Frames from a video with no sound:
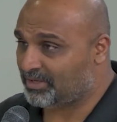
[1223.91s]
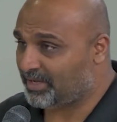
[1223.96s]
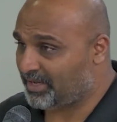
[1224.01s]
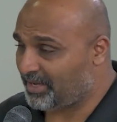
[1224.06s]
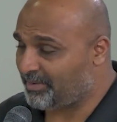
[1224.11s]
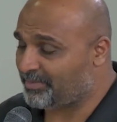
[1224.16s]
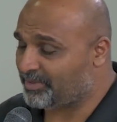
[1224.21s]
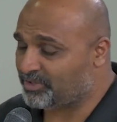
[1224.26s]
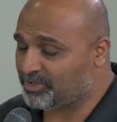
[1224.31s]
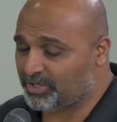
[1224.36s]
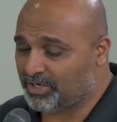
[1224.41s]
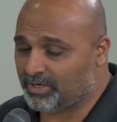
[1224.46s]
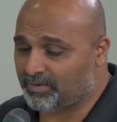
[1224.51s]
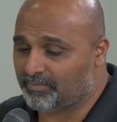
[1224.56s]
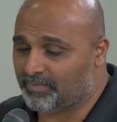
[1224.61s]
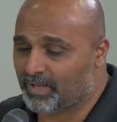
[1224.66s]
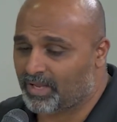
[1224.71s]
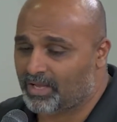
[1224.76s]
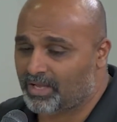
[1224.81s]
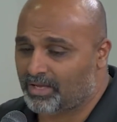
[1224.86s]

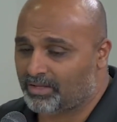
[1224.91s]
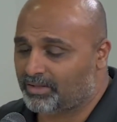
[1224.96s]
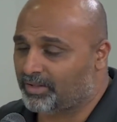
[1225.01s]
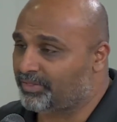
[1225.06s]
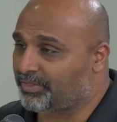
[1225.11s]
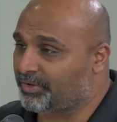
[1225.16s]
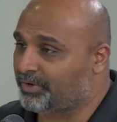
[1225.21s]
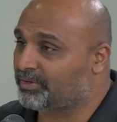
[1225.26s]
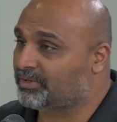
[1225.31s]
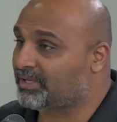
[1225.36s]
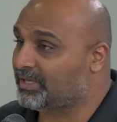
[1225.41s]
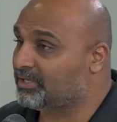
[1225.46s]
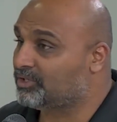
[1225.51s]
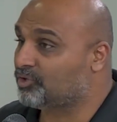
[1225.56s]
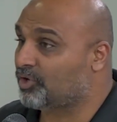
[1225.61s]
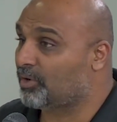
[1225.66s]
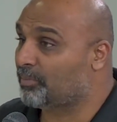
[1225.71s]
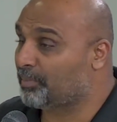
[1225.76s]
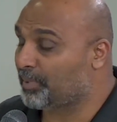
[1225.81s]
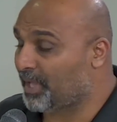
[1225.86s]
imaging. The third things
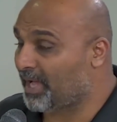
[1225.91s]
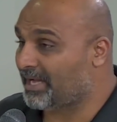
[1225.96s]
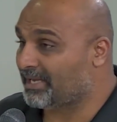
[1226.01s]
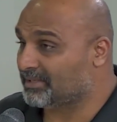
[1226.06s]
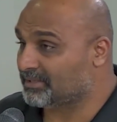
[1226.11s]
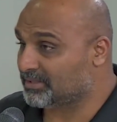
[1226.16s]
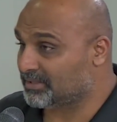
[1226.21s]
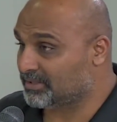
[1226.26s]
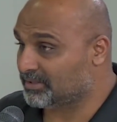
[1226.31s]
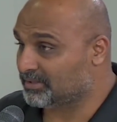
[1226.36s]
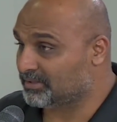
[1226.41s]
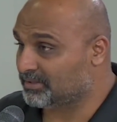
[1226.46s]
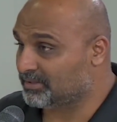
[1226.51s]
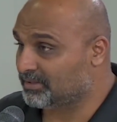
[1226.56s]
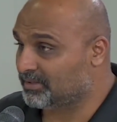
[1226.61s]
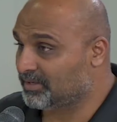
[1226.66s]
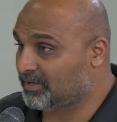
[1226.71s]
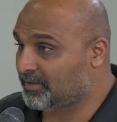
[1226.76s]
are appliances.